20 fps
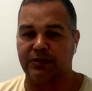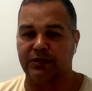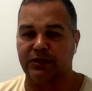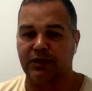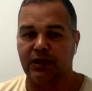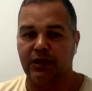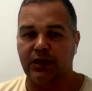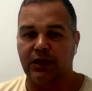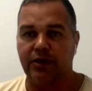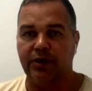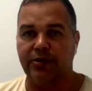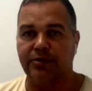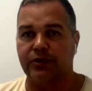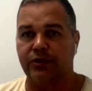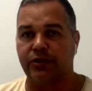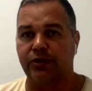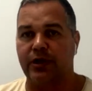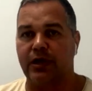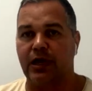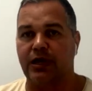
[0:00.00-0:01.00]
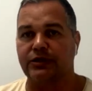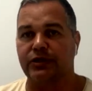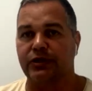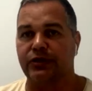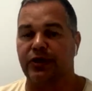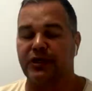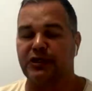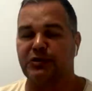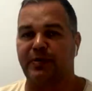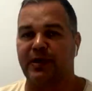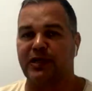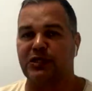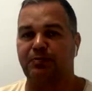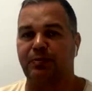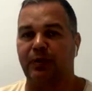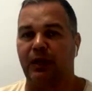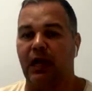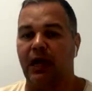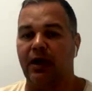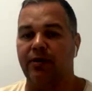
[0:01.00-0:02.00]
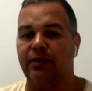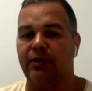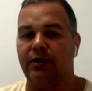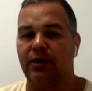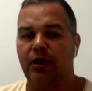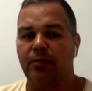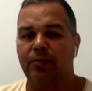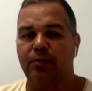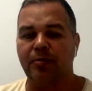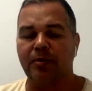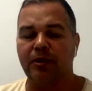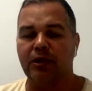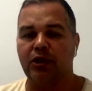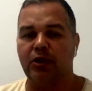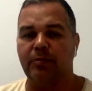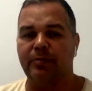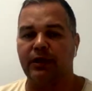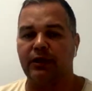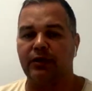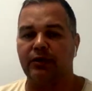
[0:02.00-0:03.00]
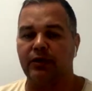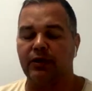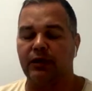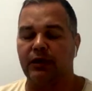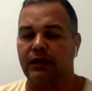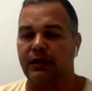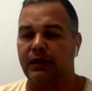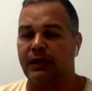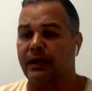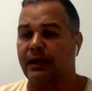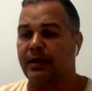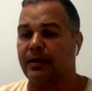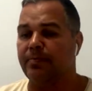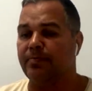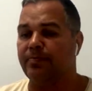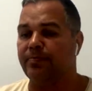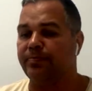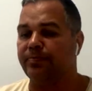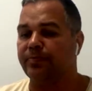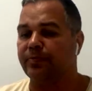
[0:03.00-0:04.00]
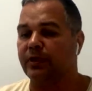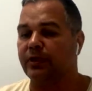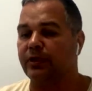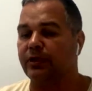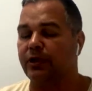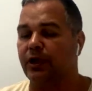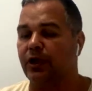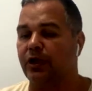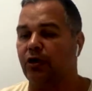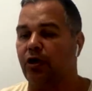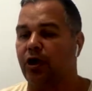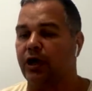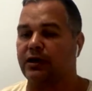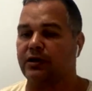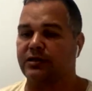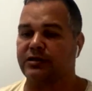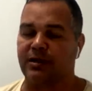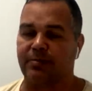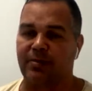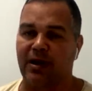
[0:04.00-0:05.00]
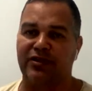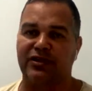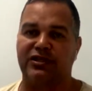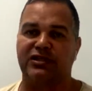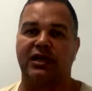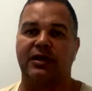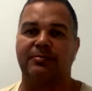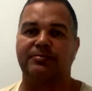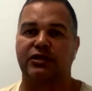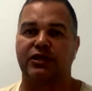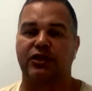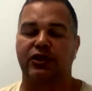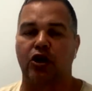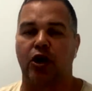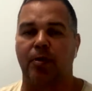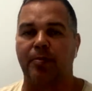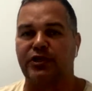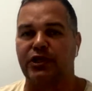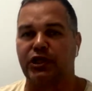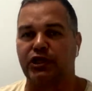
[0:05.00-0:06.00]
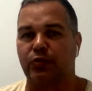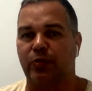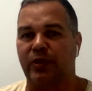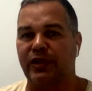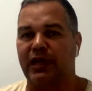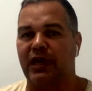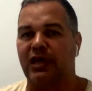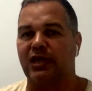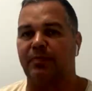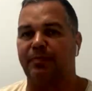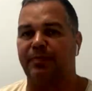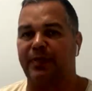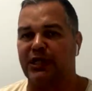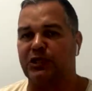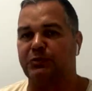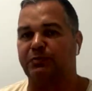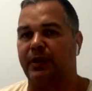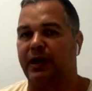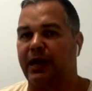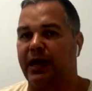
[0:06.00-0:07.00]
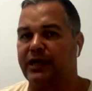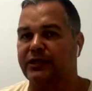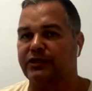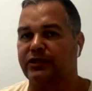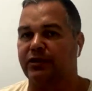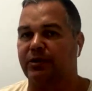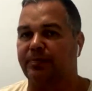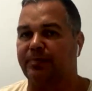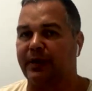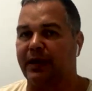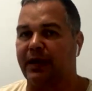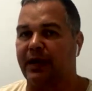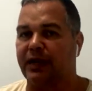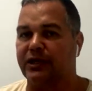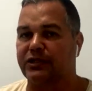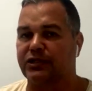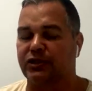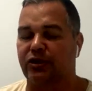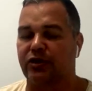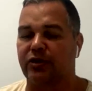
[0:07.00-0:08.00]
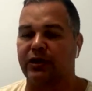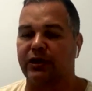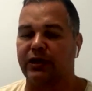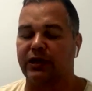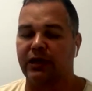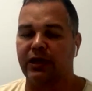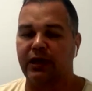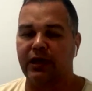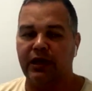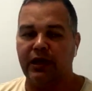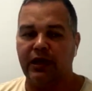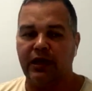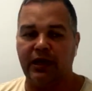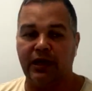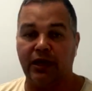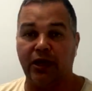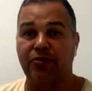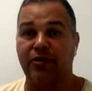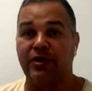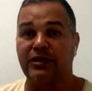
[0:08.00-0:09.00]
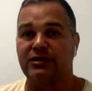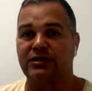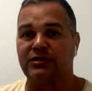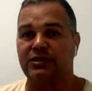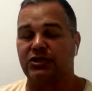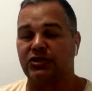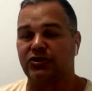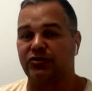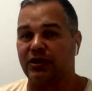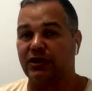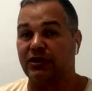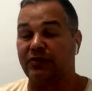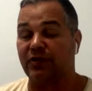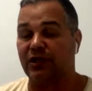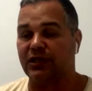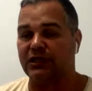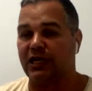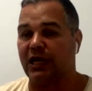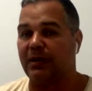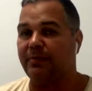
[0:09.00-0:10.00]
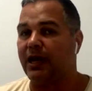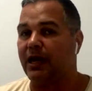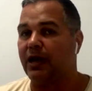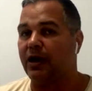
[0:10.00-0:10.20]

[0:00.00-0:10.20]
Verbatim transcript: He was he was the Newcastle Knights' best player, and probably a little bit, um, you know, like some other teams in the competition. When you get your best players in the park, certainly it increases the strength of your team.